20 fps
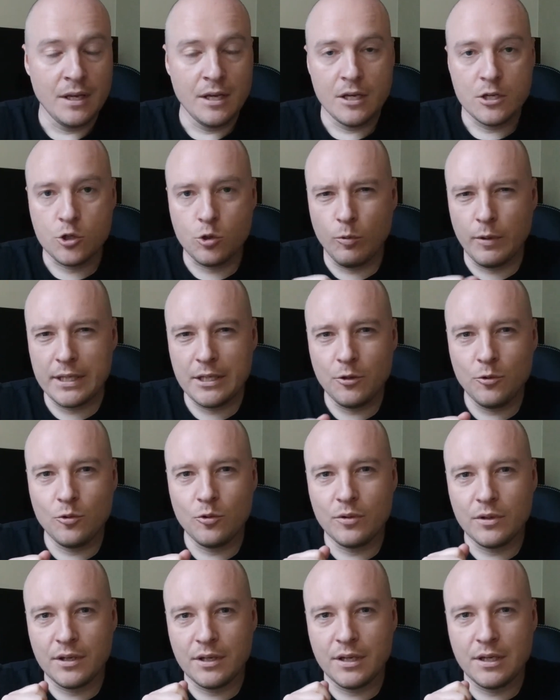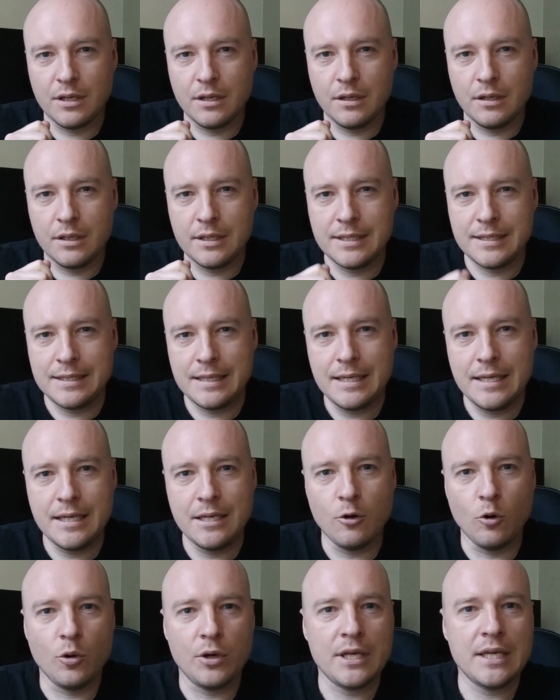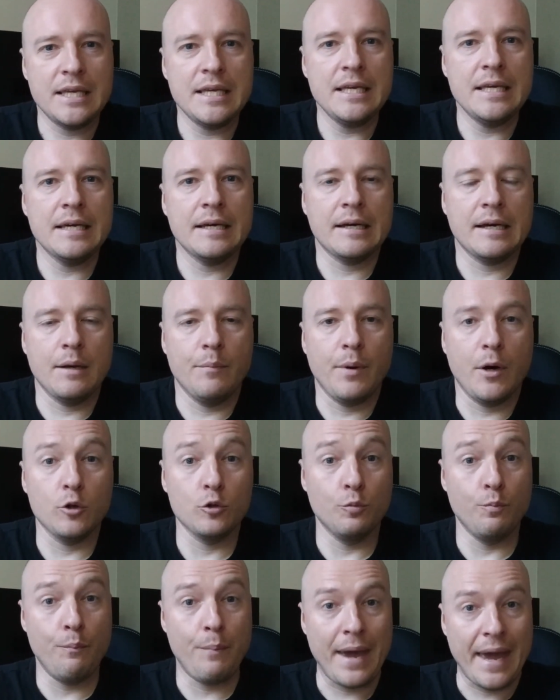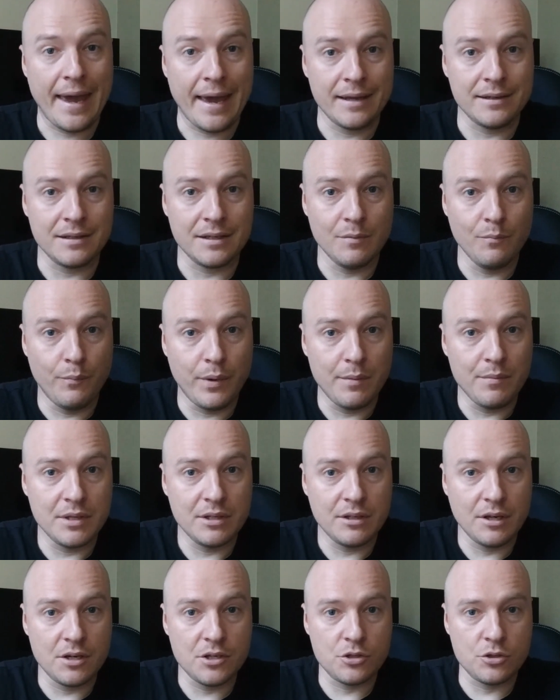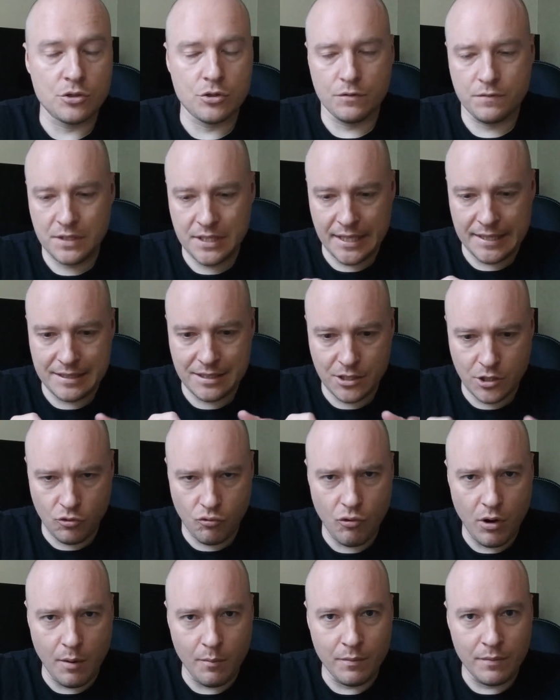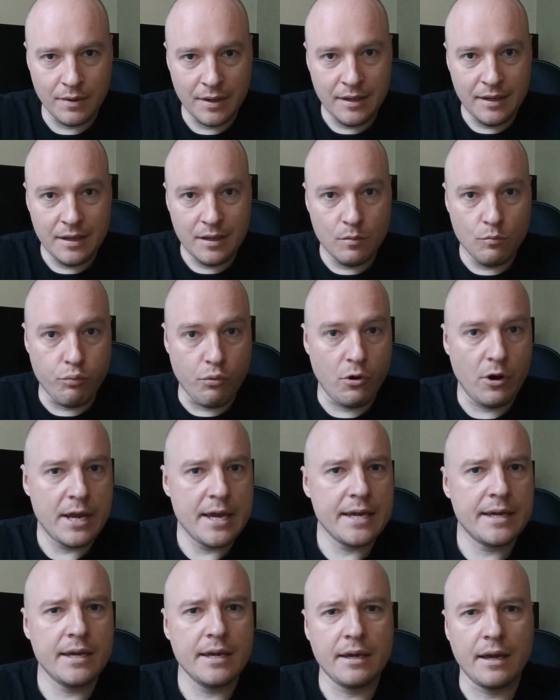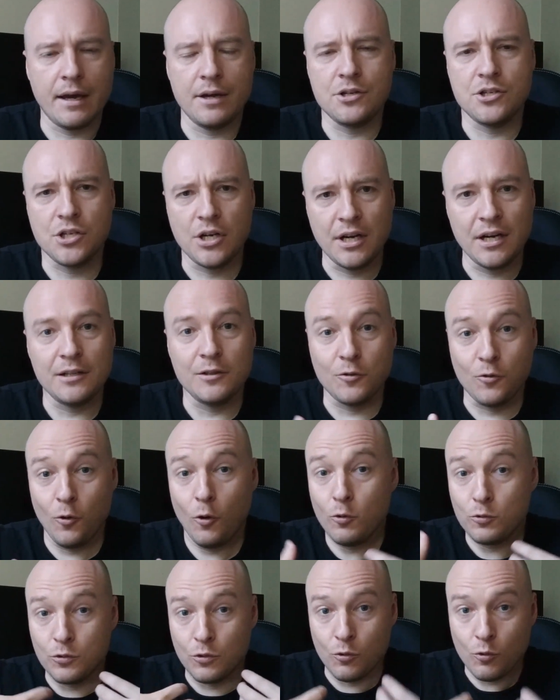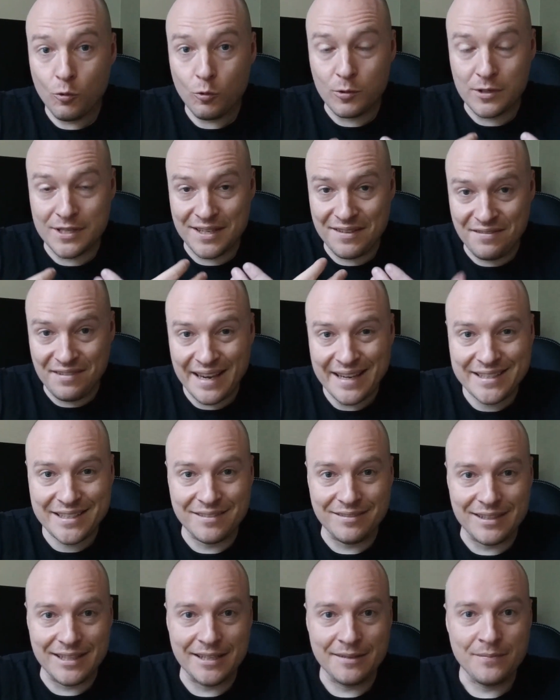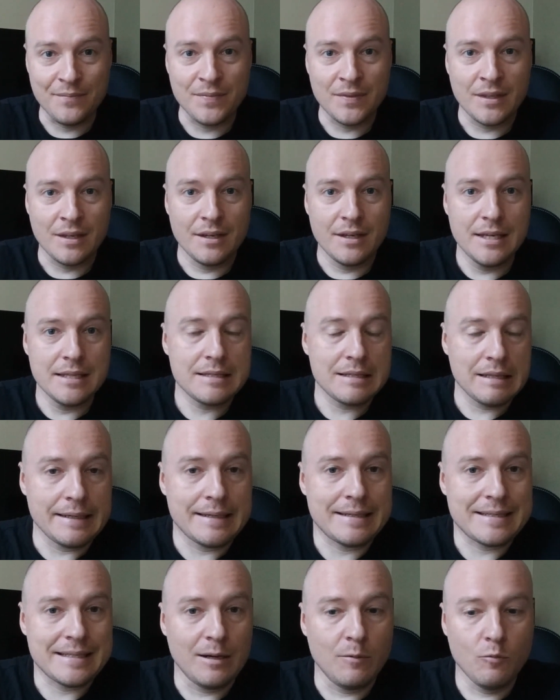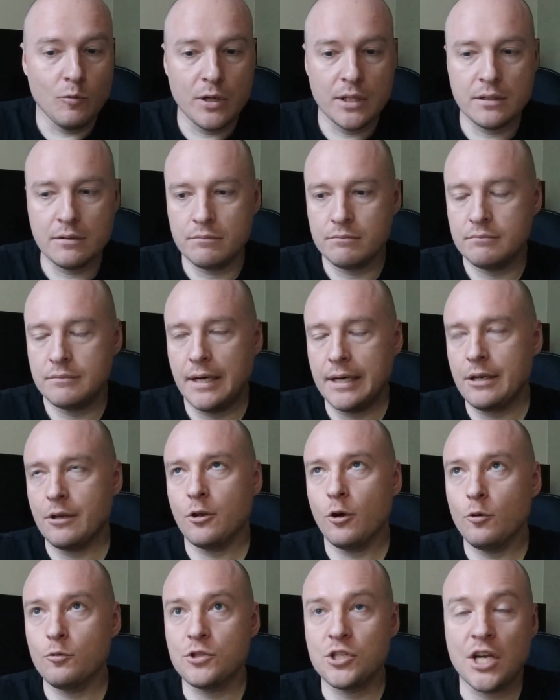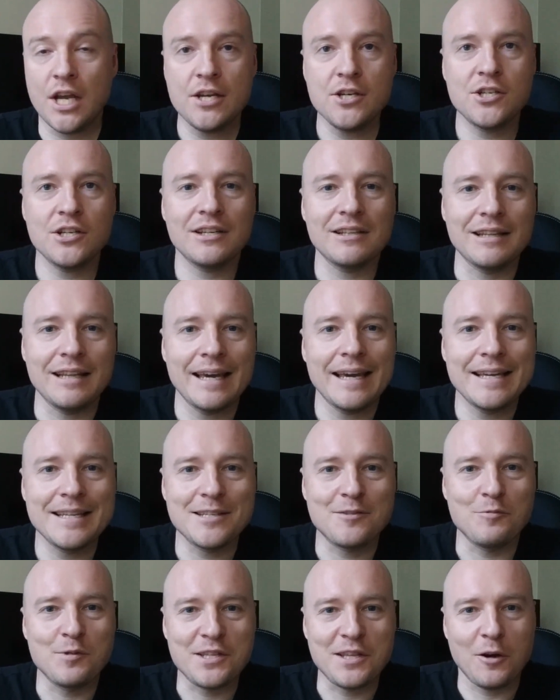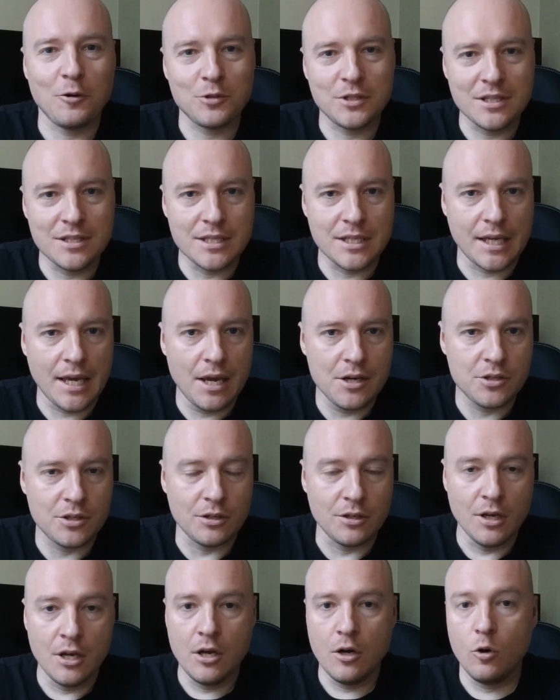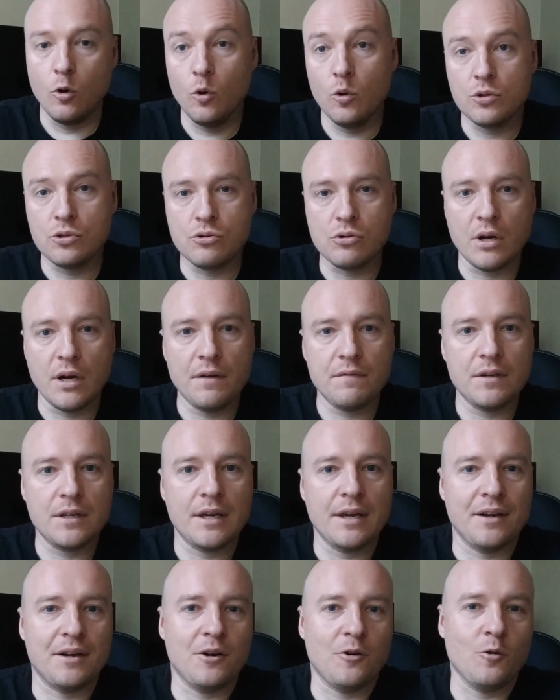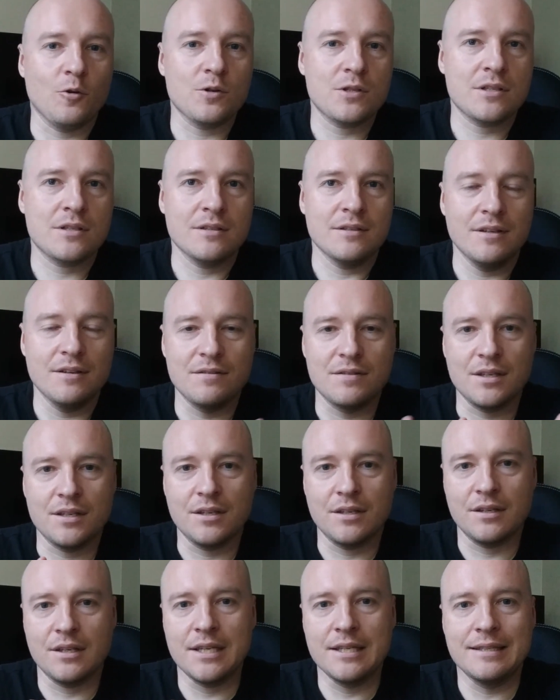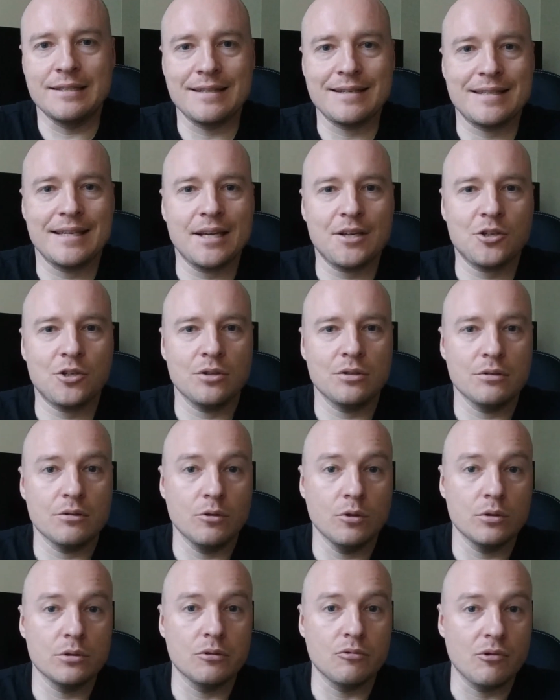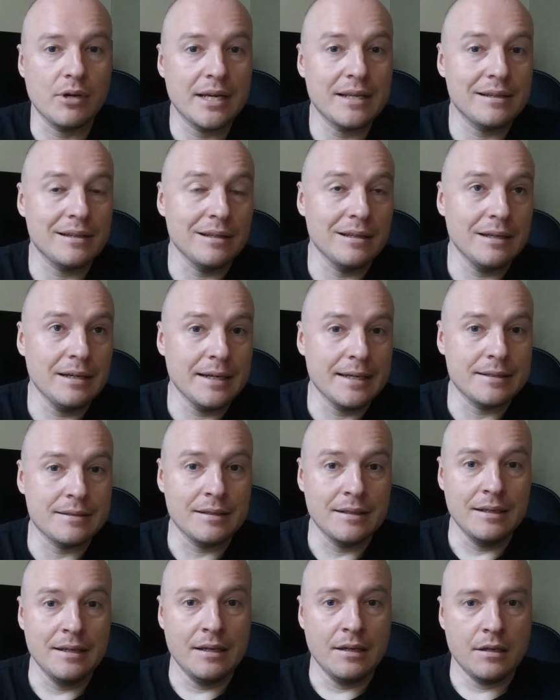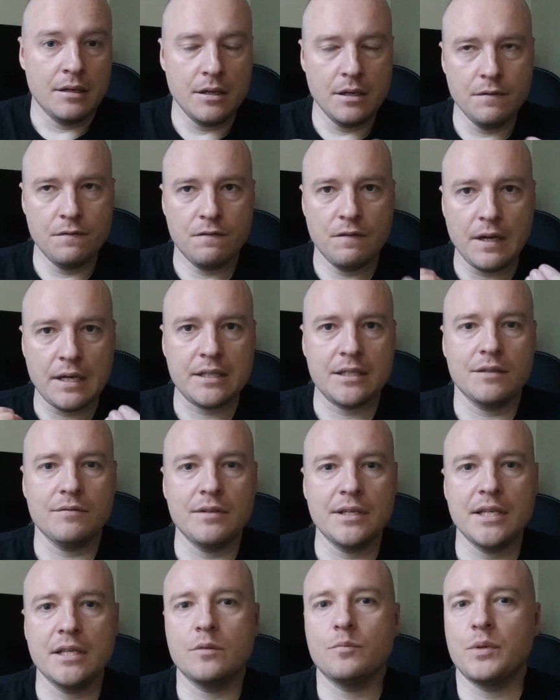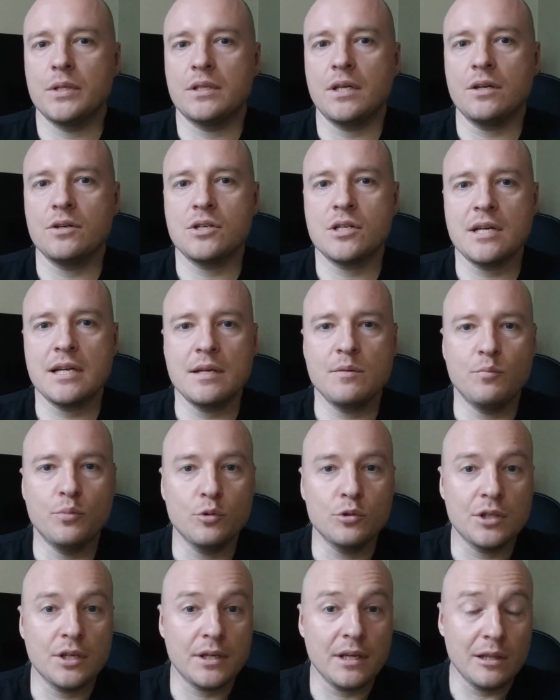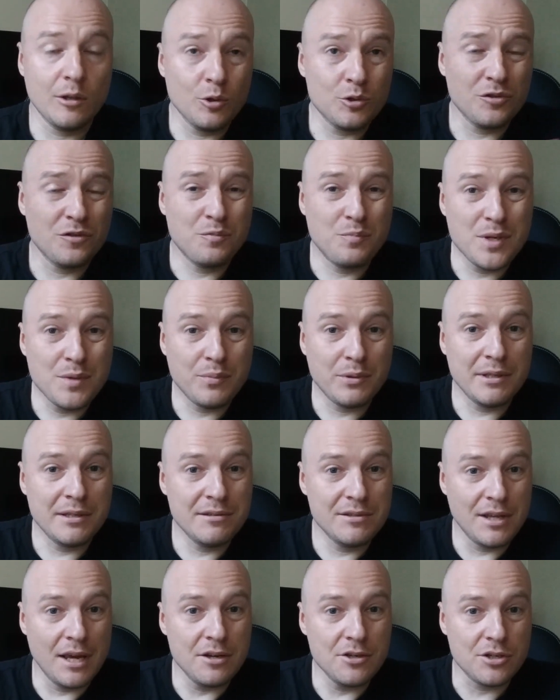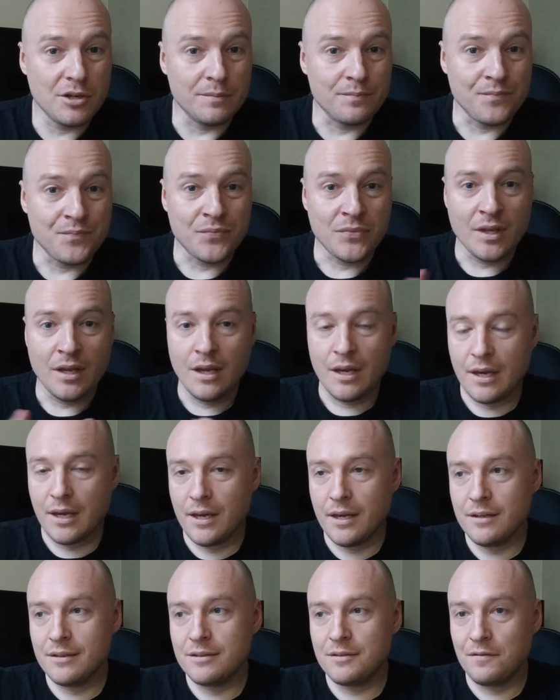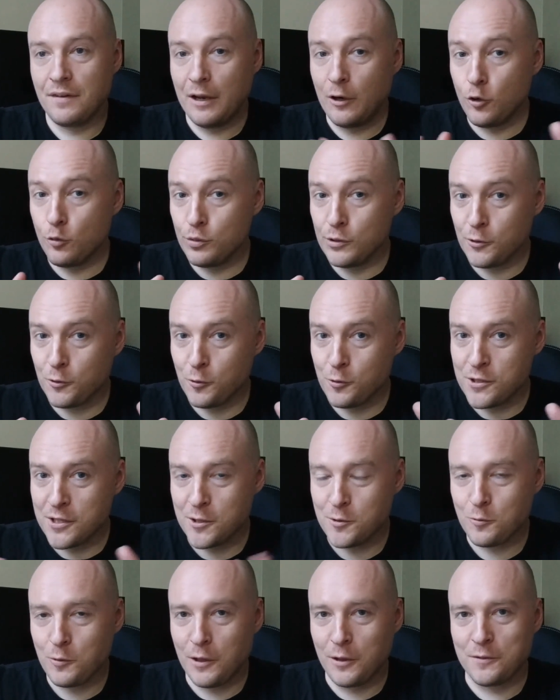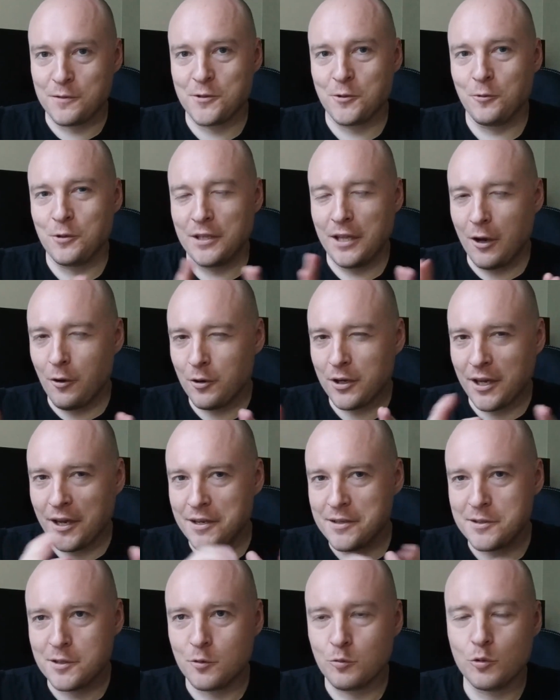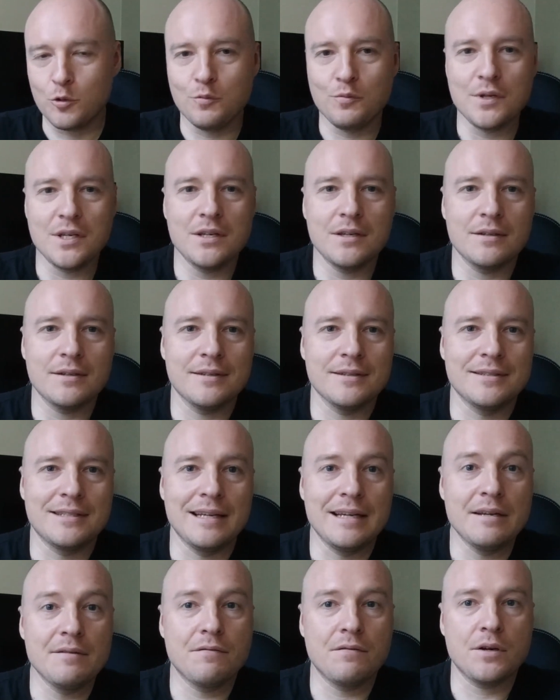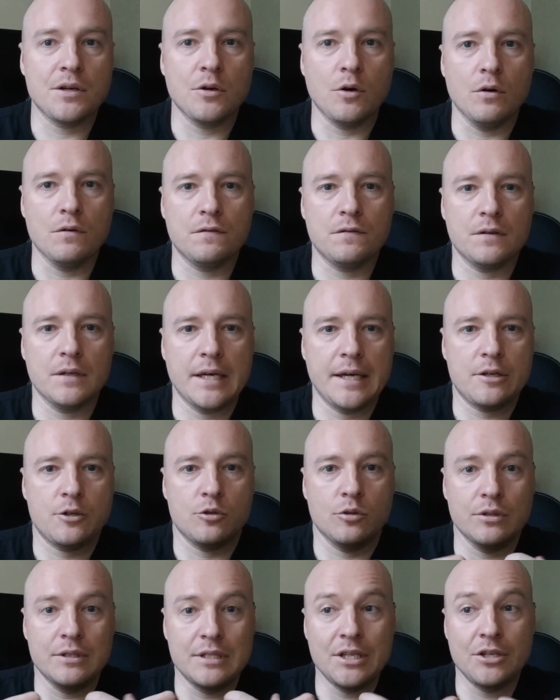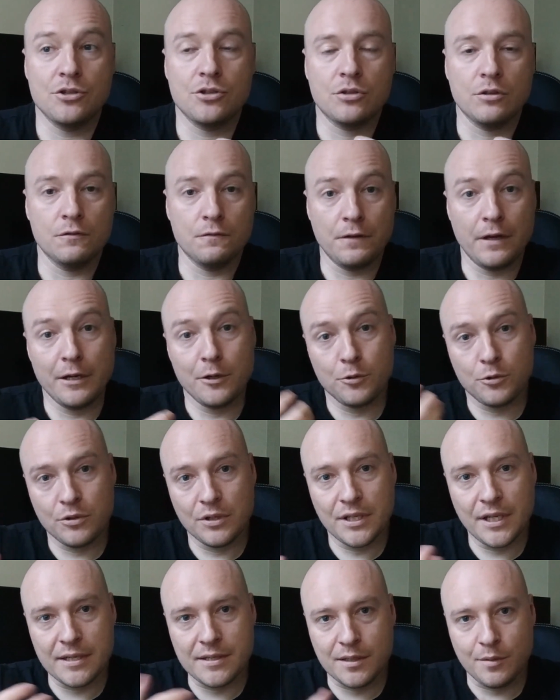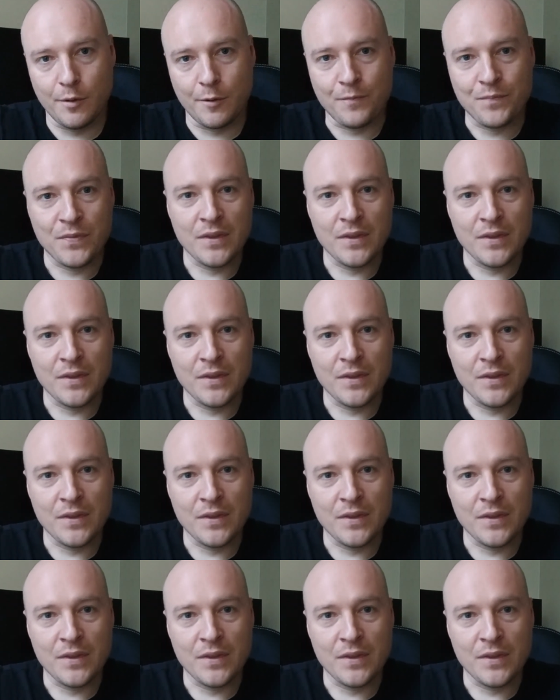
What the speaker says: So when you see or hear about bad implementations of, say, Scrum, breaking Agile road rules effectively, it's someone, I don't know, changing lanes without indication or driving across the intersection on red light, effectively and potentially putting a lot of people in danger and valuable goods as well. So in our case, it would be a delivery of actual digital value to the customer.